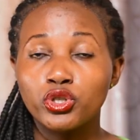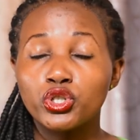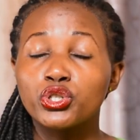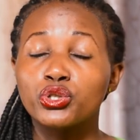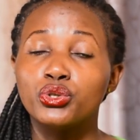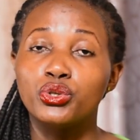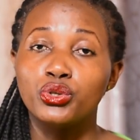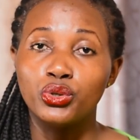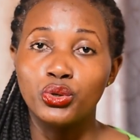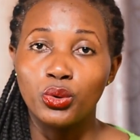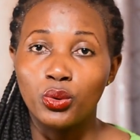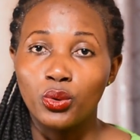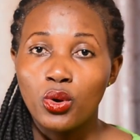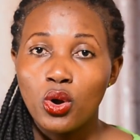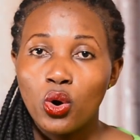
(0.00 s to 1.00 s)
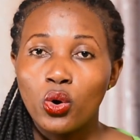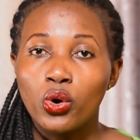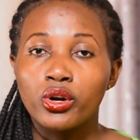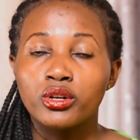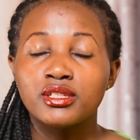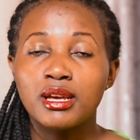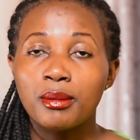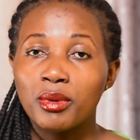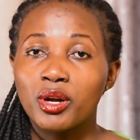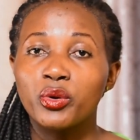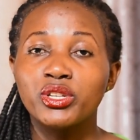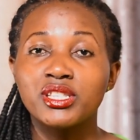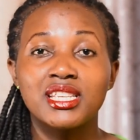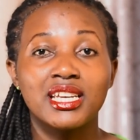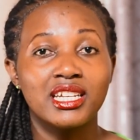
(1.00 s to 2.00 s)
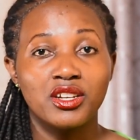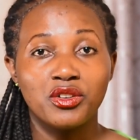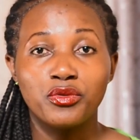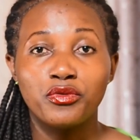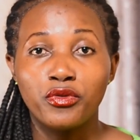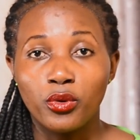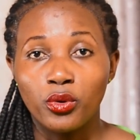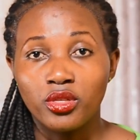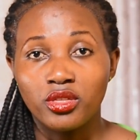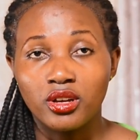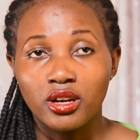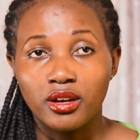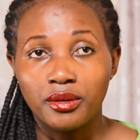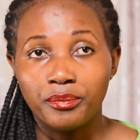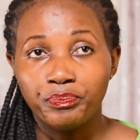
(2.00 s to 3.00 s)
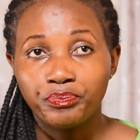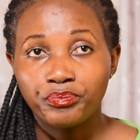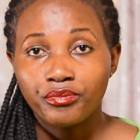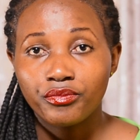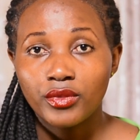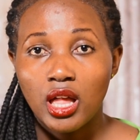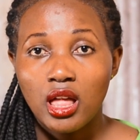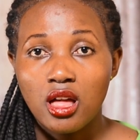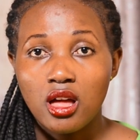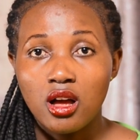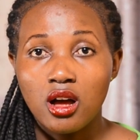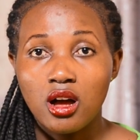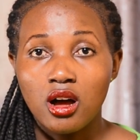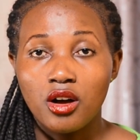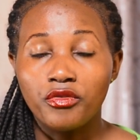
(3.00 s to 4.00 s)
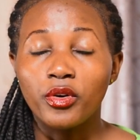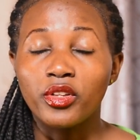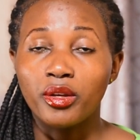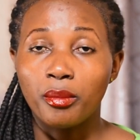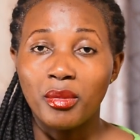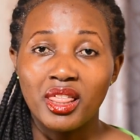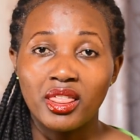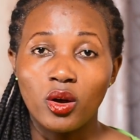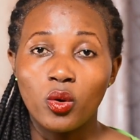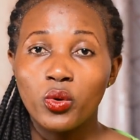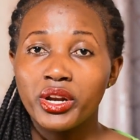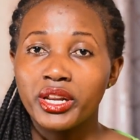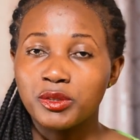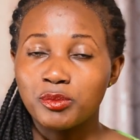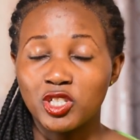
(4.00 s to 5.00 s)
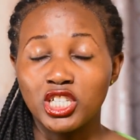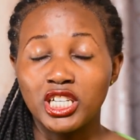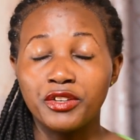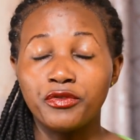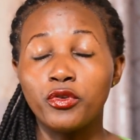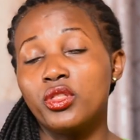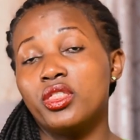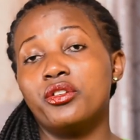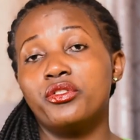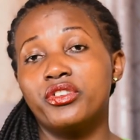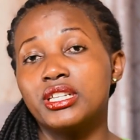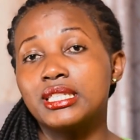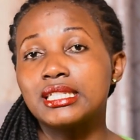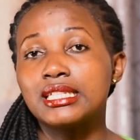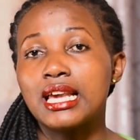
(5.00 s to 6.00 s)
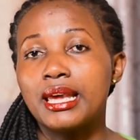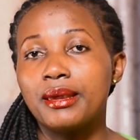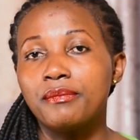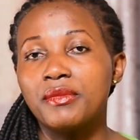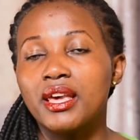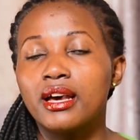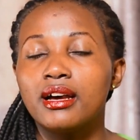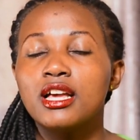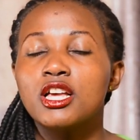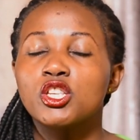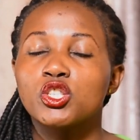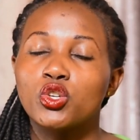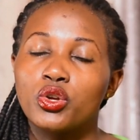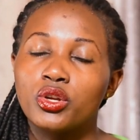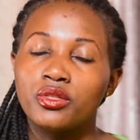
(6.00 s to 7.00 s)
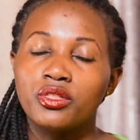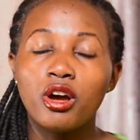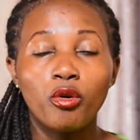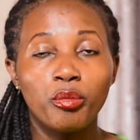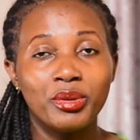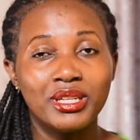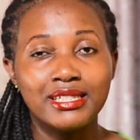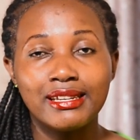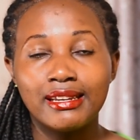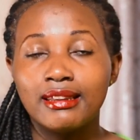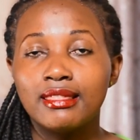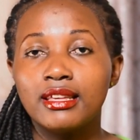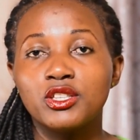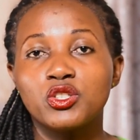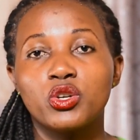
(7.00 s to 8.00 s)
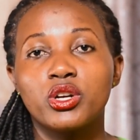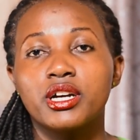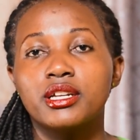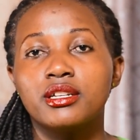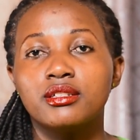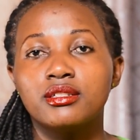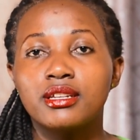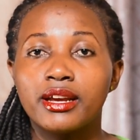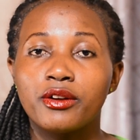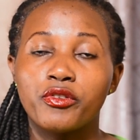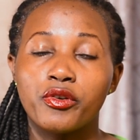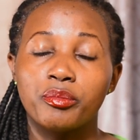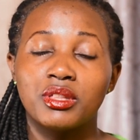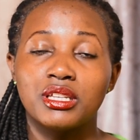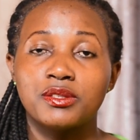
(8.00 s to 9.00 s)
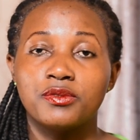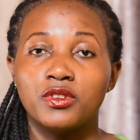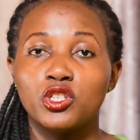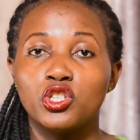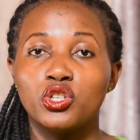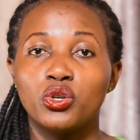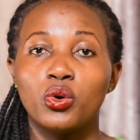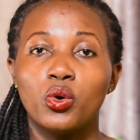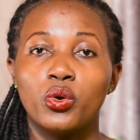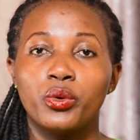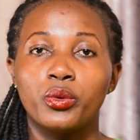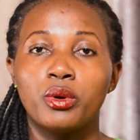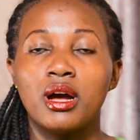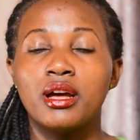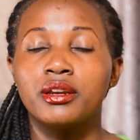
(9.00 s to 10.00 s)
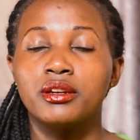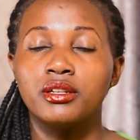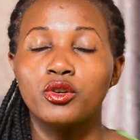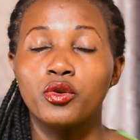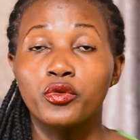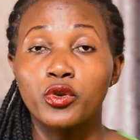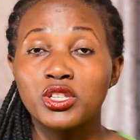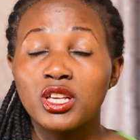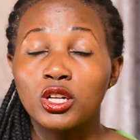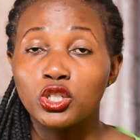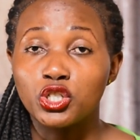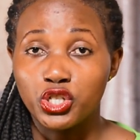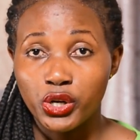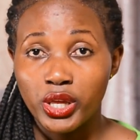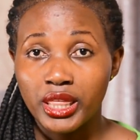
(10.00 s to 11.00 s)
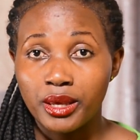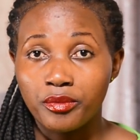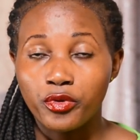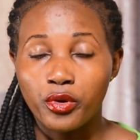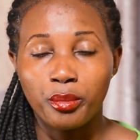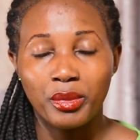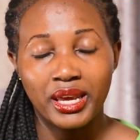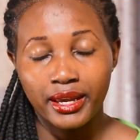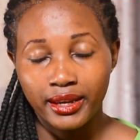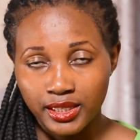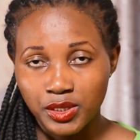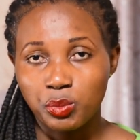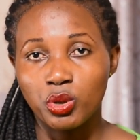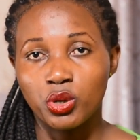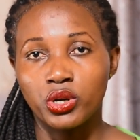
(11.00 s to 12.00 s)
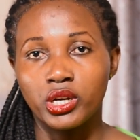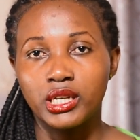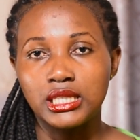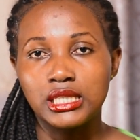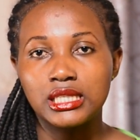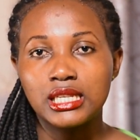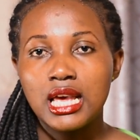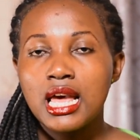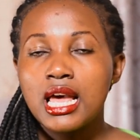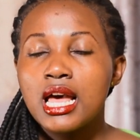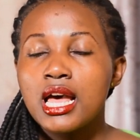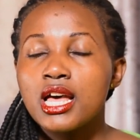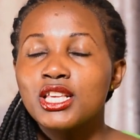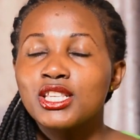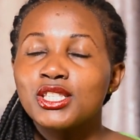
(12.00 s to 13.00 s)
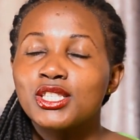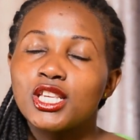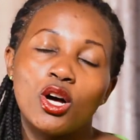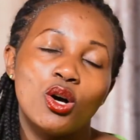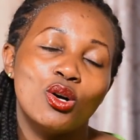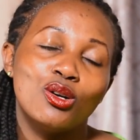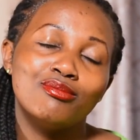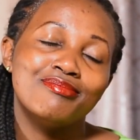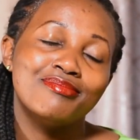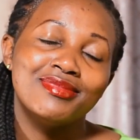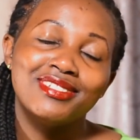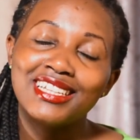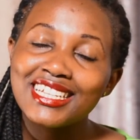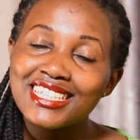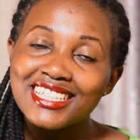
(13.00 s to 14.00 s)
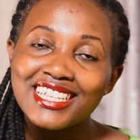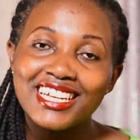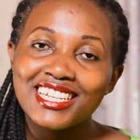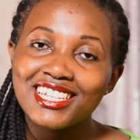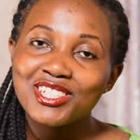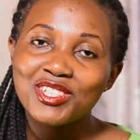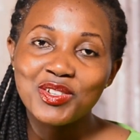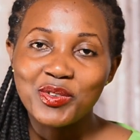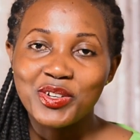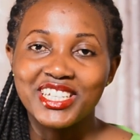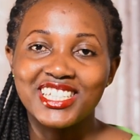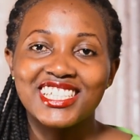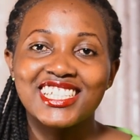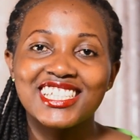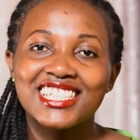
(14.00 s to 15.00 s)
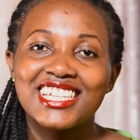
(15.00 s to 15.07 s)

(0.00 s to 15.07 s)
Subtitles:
should know, or someone who is headed for the motherhood, especially for the first time. Yeah, so there will be 10 things you can take from this video, and of course I'll draw them from my experience. So let's get into it.